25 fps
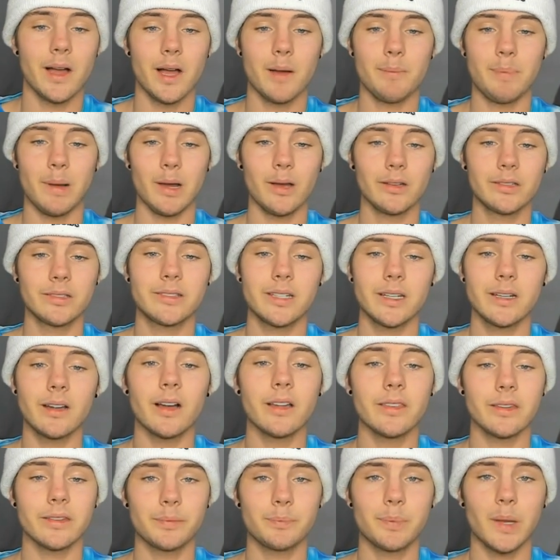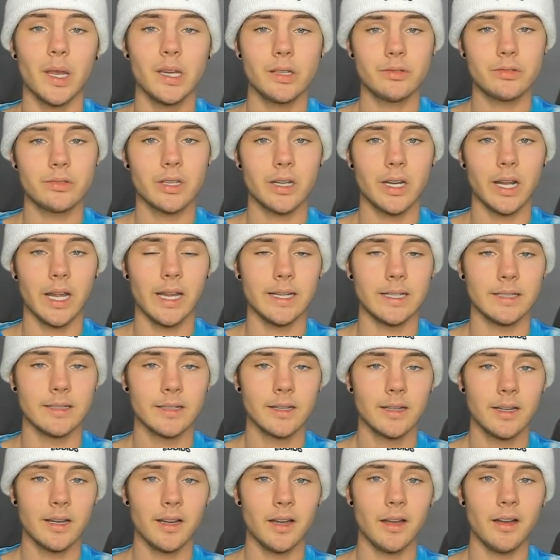posting on this page today
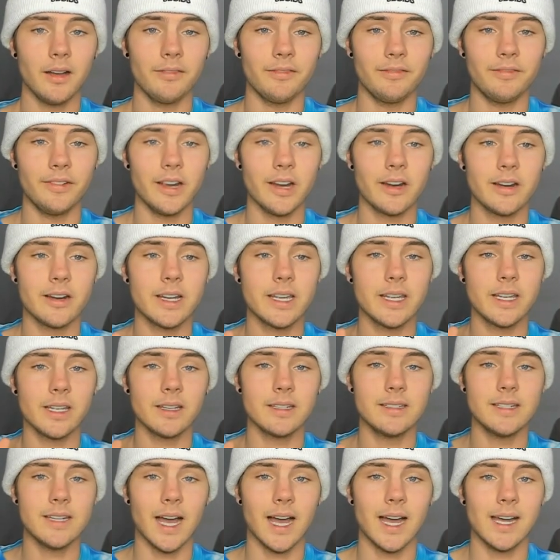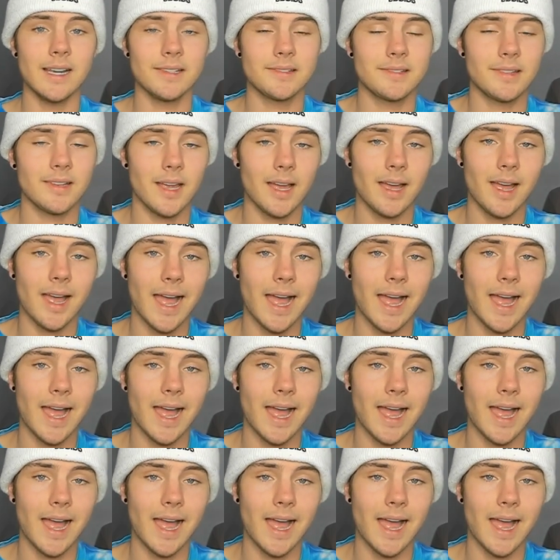a very nice